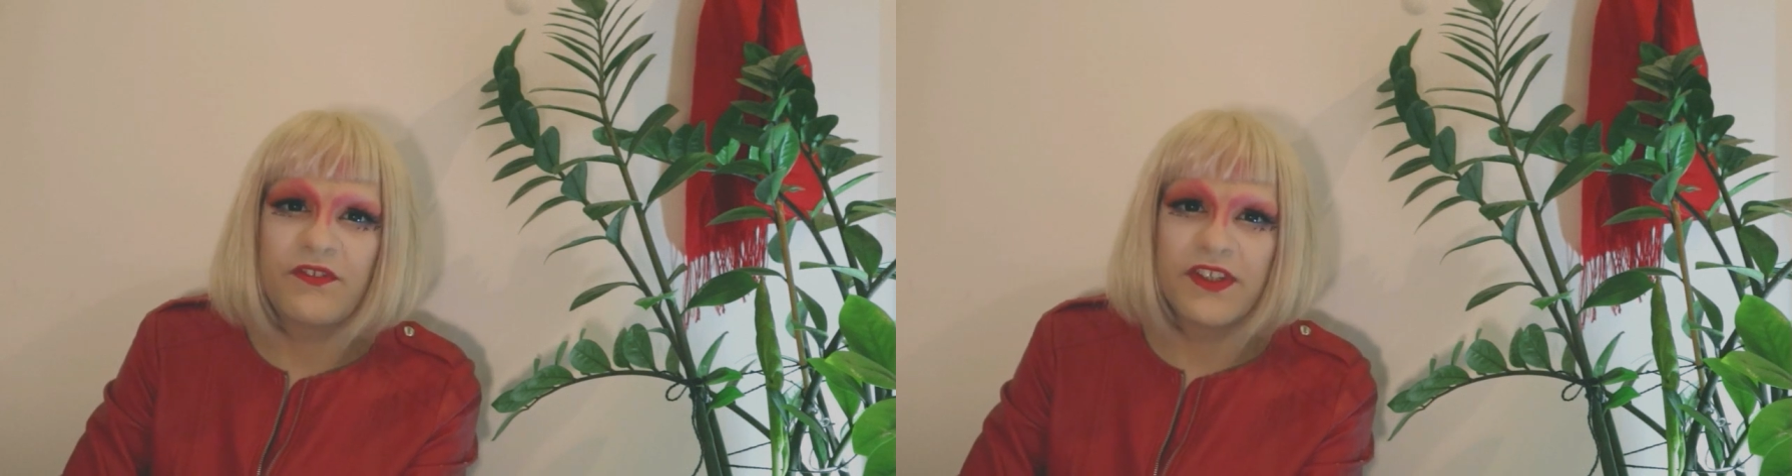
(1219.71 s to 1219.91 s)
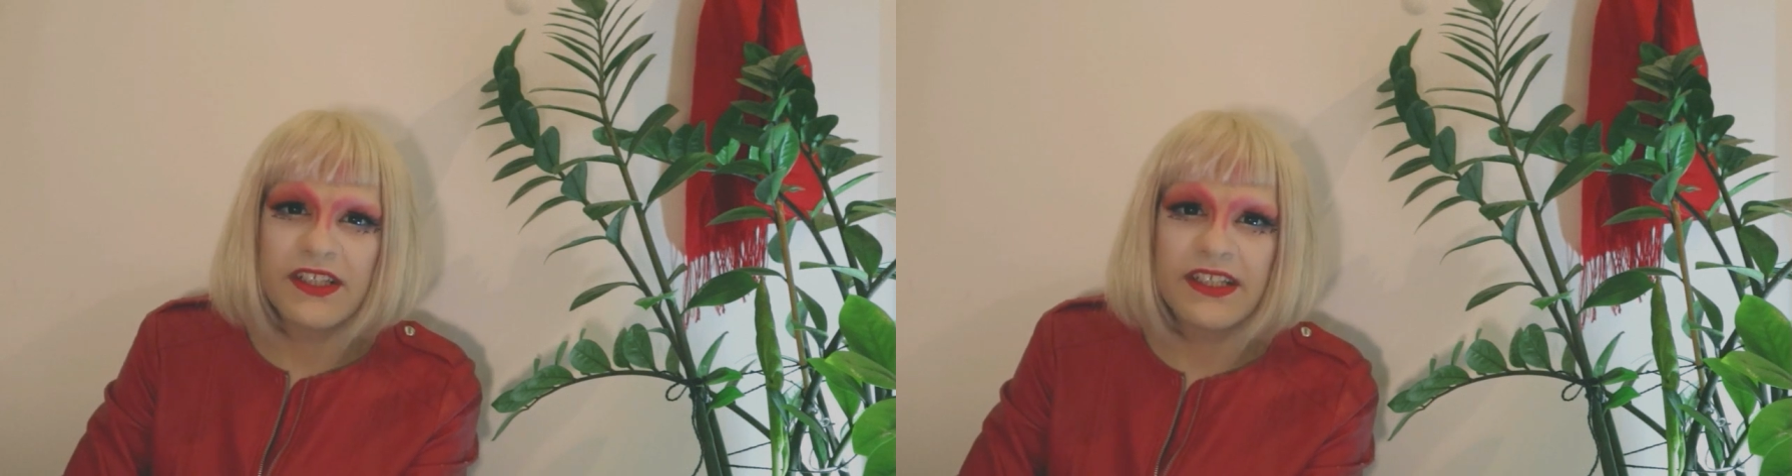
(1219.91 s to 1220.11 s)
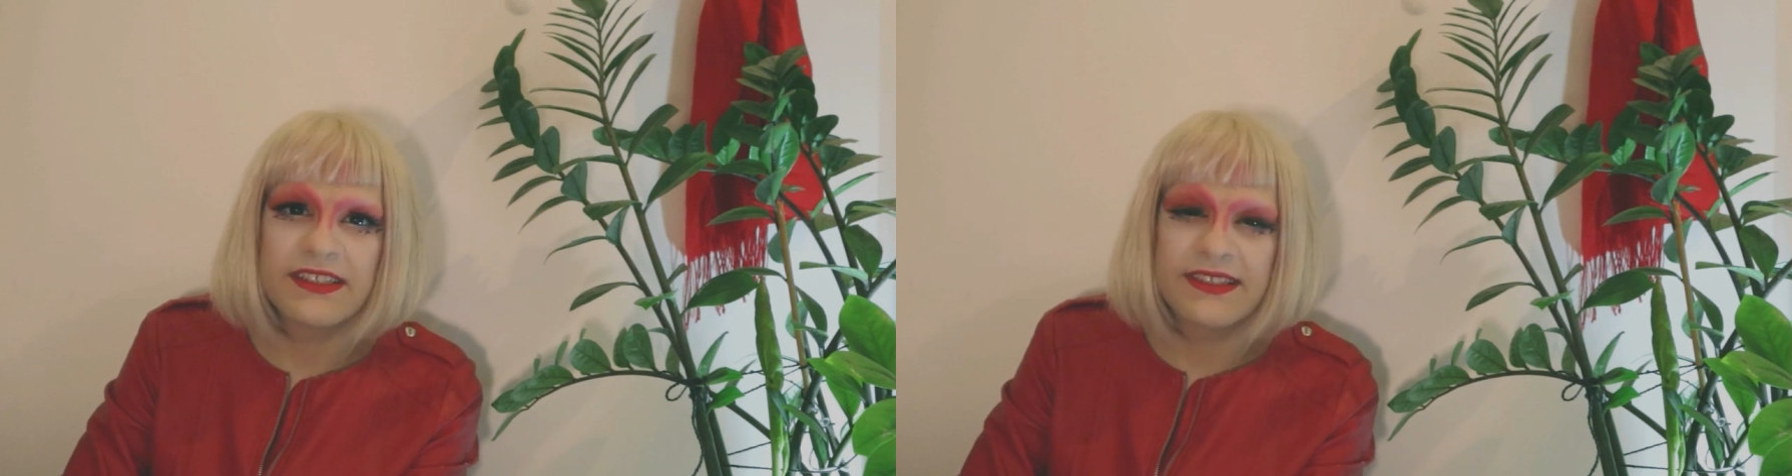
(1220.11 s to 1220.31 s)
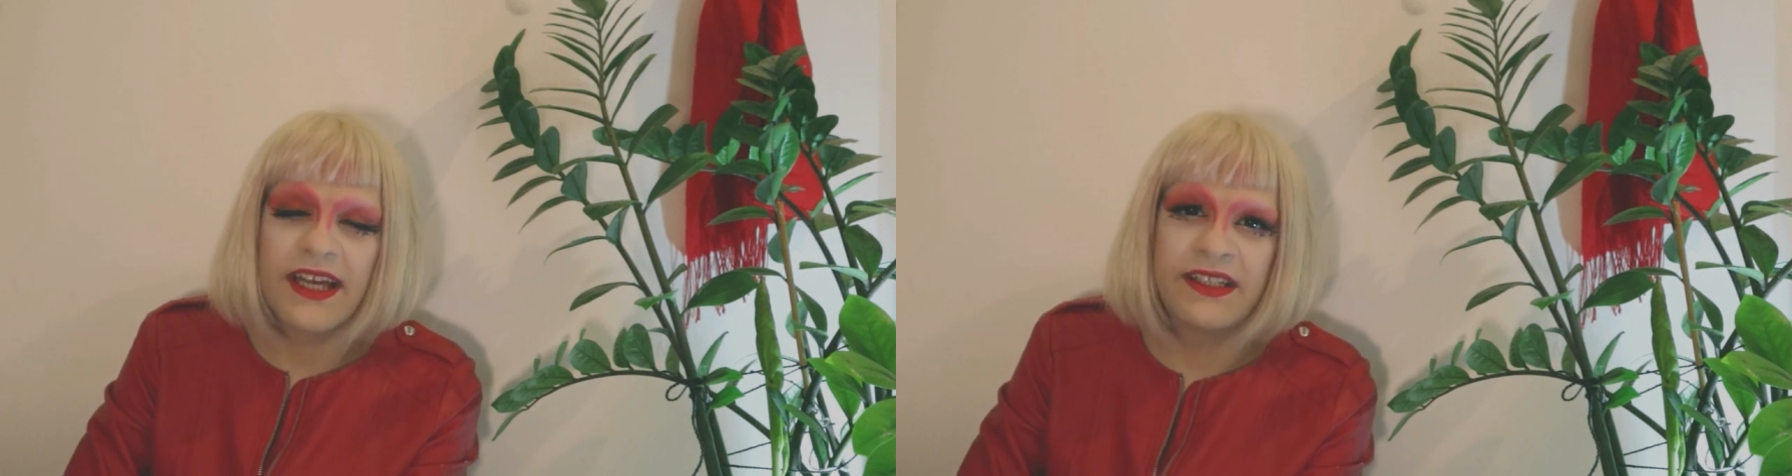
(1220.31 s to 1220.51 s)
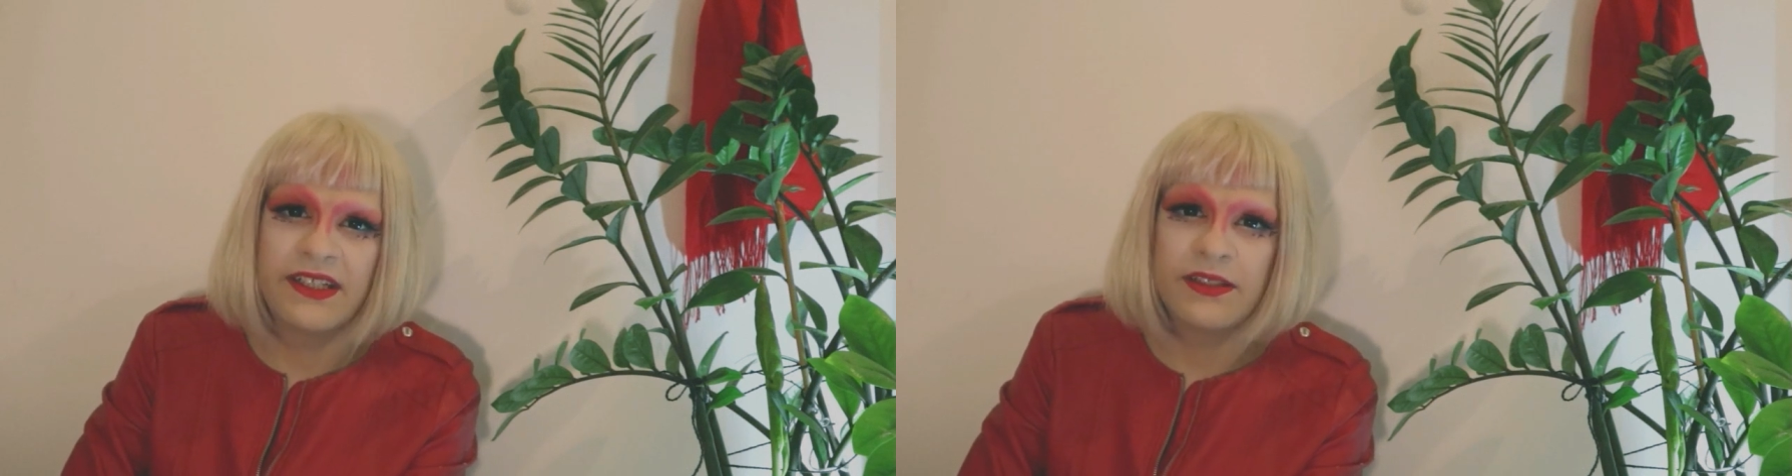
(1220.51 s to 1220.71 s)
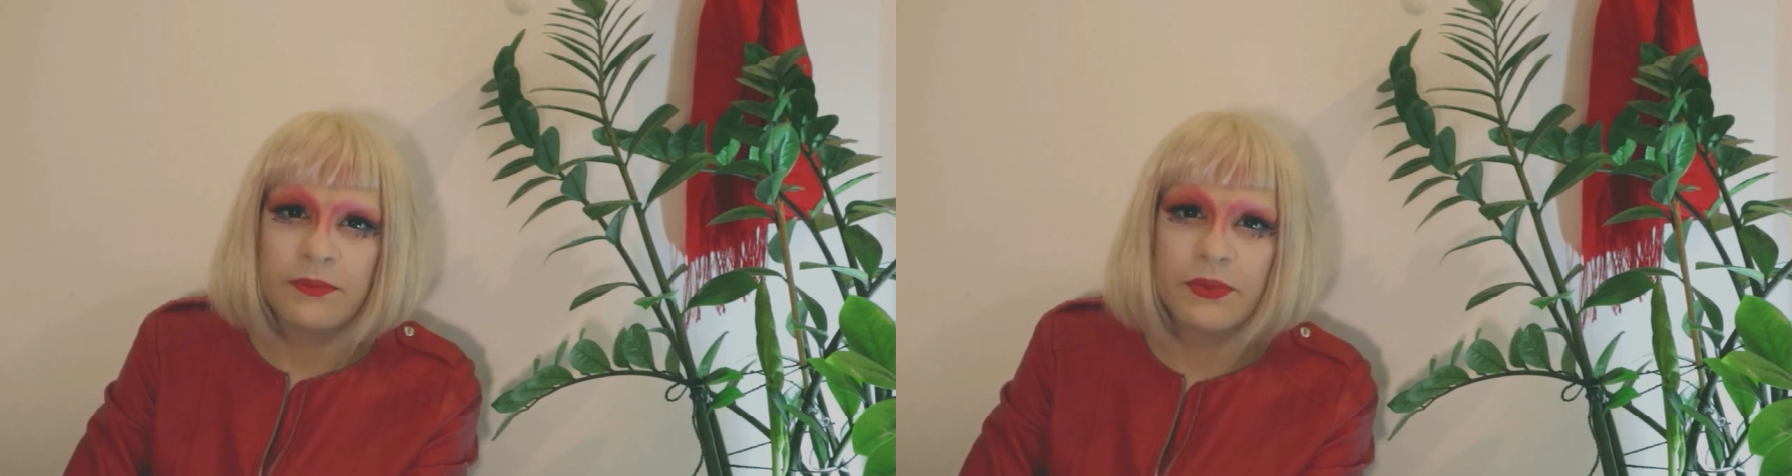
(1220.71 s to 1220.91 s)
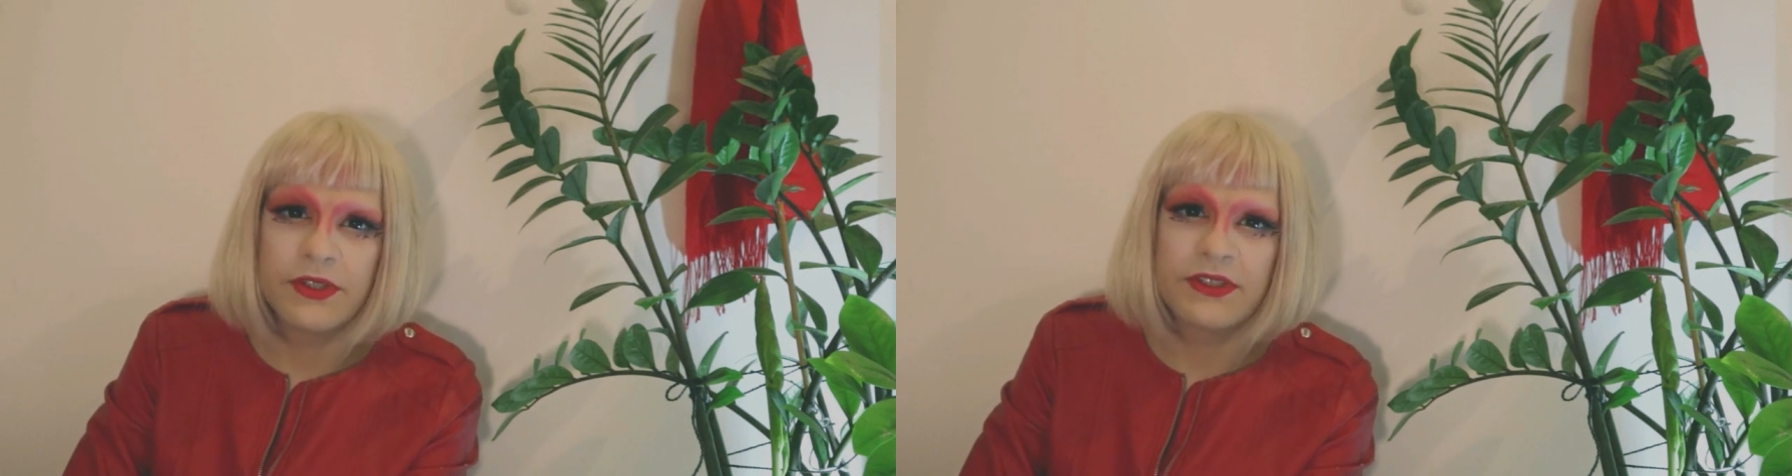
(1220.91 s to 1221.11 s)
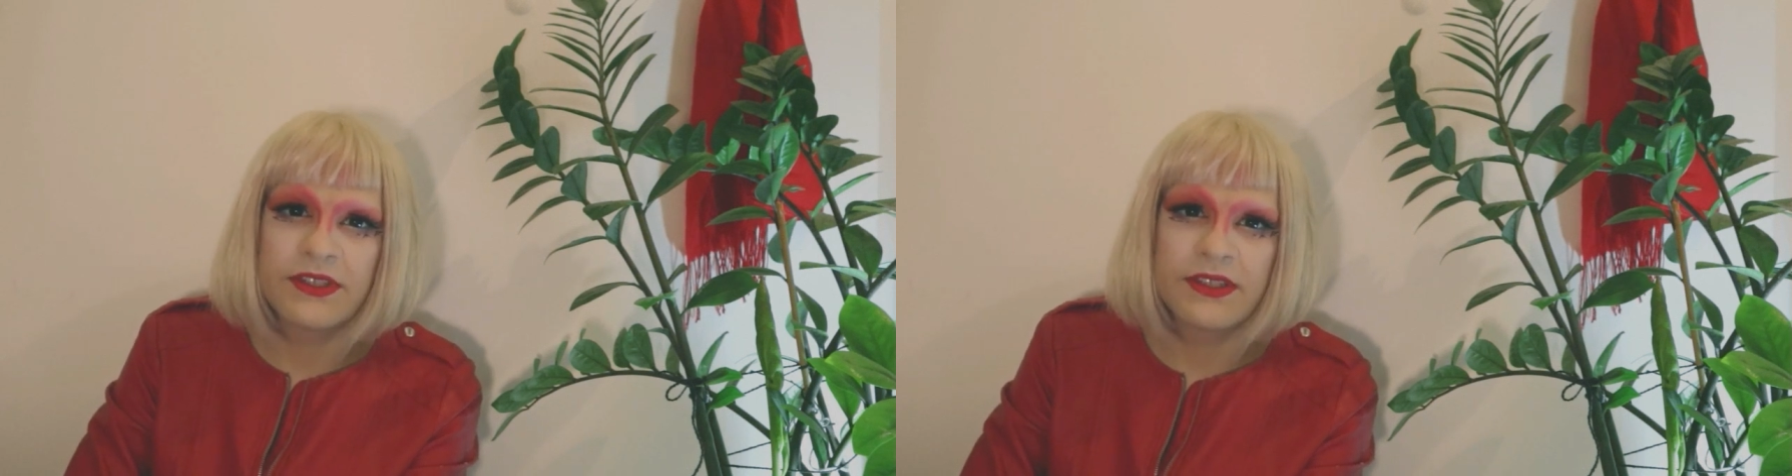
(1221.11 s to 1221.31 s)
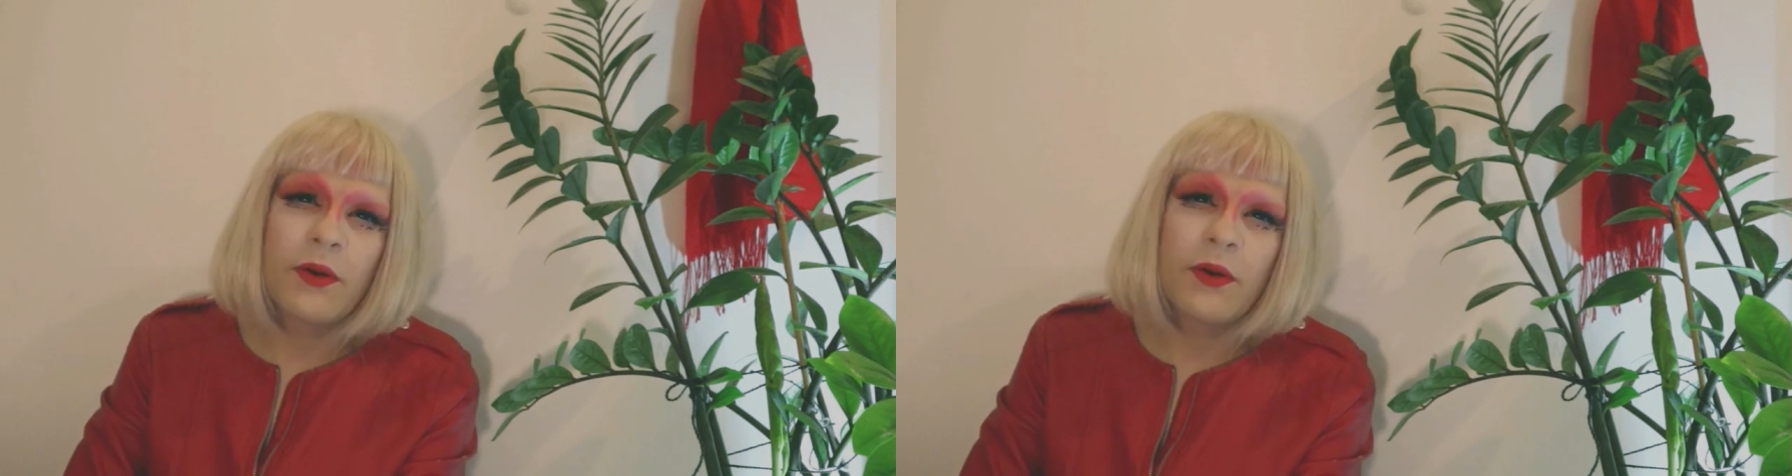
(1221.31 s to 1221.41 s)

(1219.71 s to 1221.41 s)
feelings and inputs,